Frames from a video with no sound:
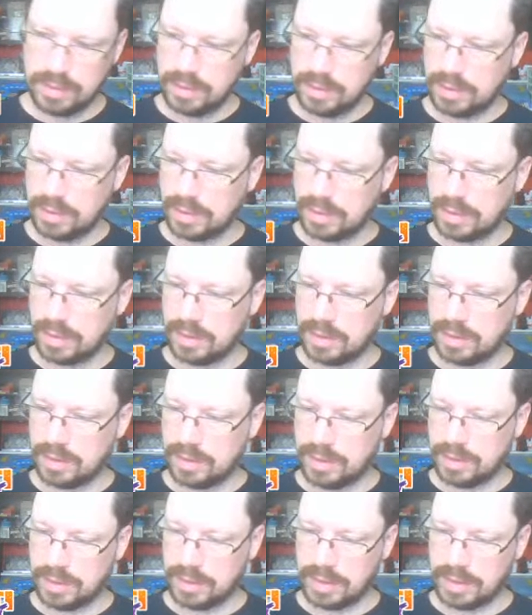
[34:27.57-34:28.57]

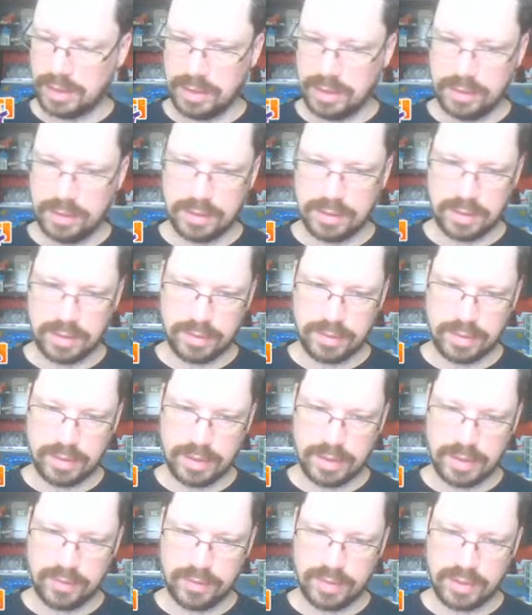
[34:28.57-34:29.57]
Okay, now I
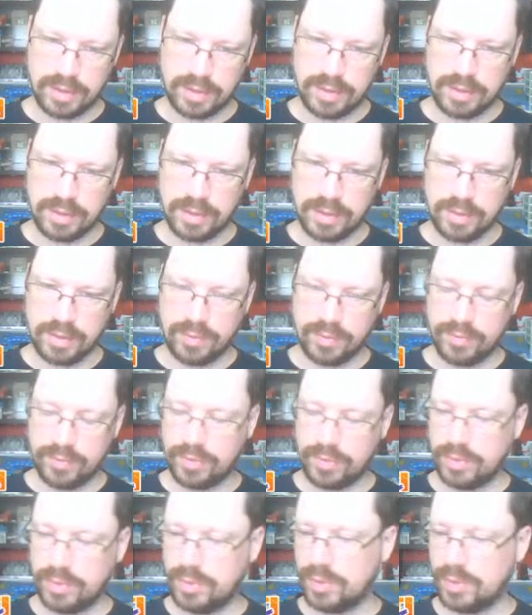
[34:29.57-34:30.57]
have a clean layer for the
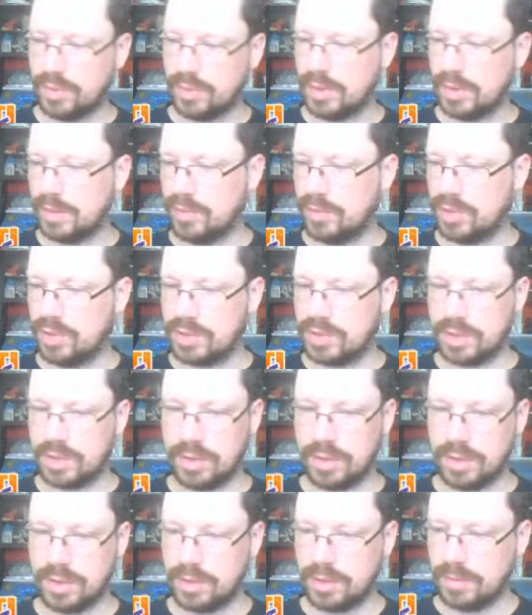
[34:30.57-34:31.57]
door. I'm just
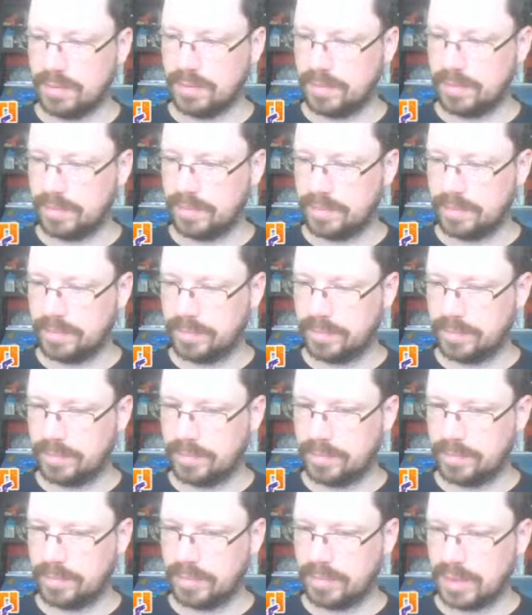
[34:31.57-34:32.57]
gonna.
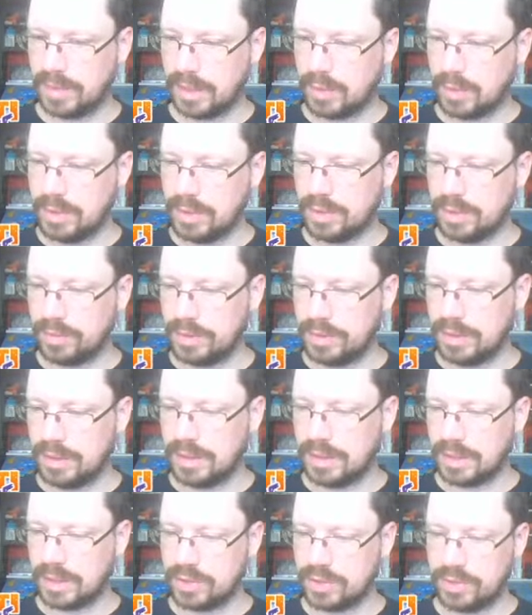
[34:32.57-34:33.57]
I really don't need
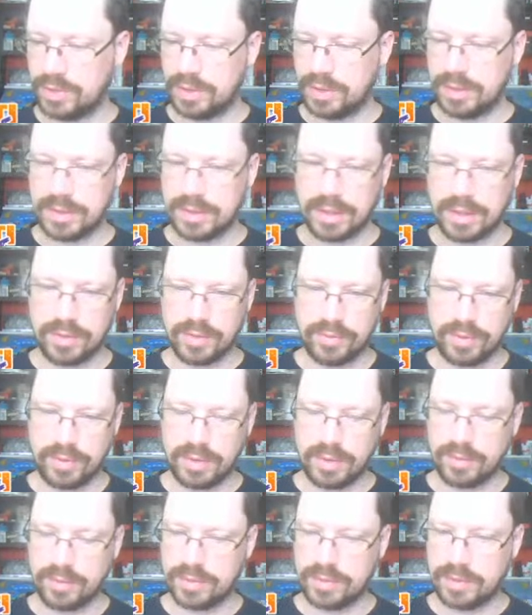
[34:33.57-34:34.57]
actually these guys for now,
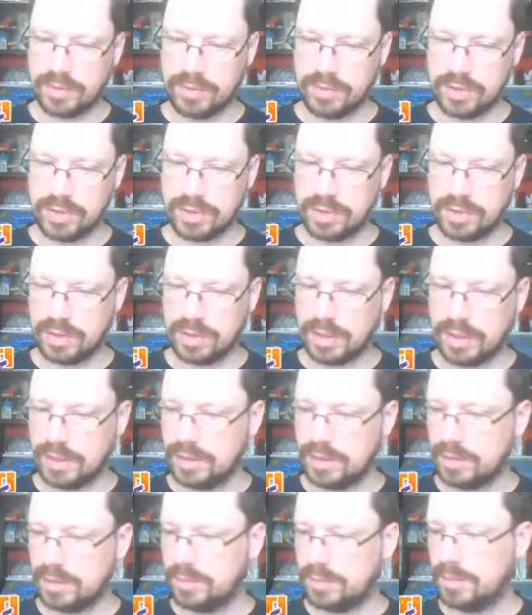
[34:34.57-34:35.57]
so I'm just gonna hide
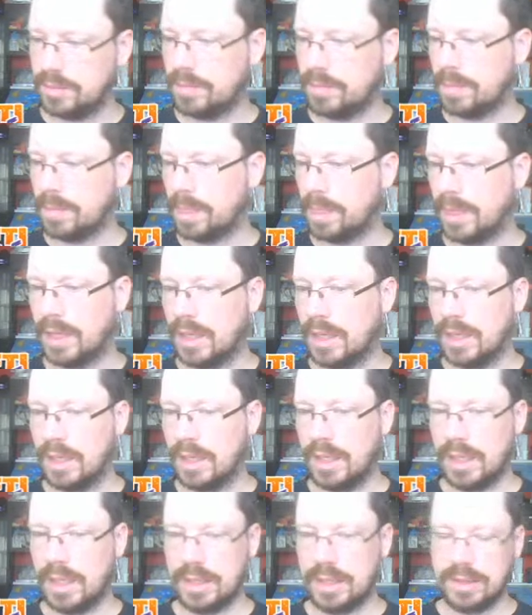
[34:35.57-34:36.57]
them.
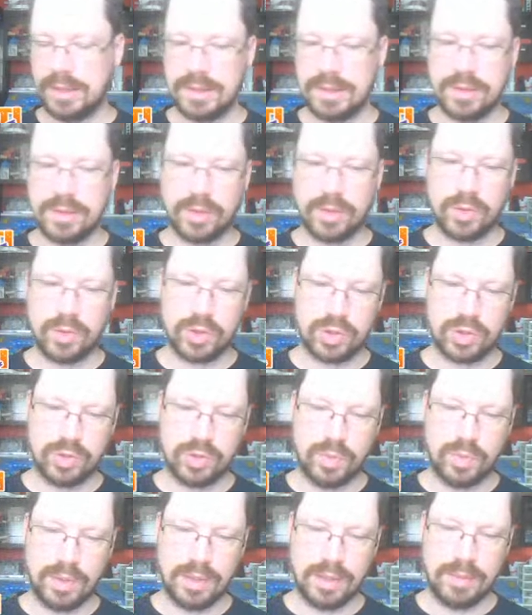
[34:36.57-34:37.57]
And this door should
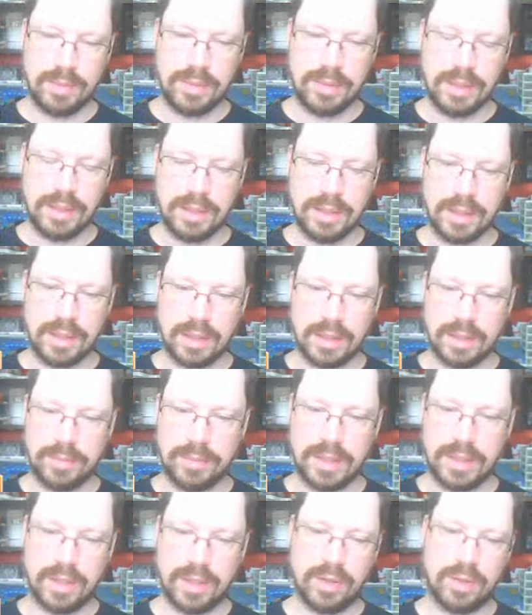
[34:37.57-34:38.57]
really be a lot
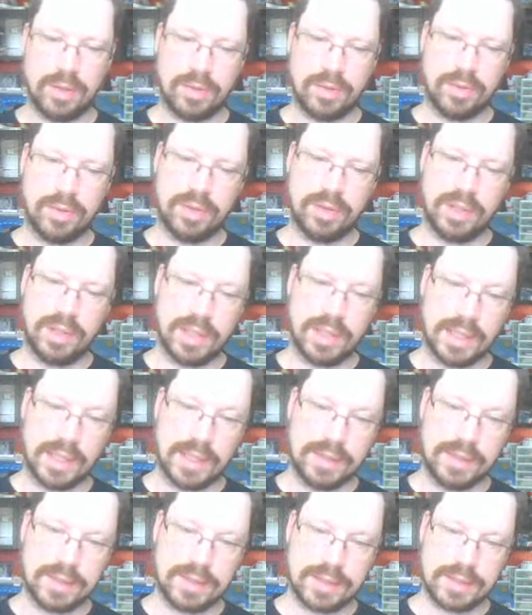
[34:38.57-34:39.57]
bigger, or the
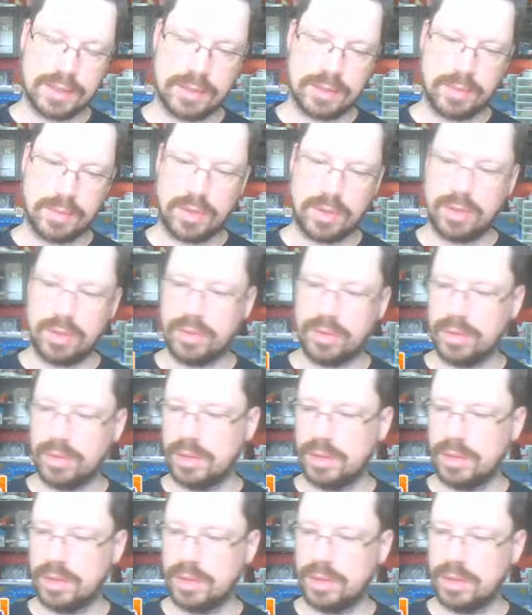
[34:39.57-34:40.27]
guys smaller.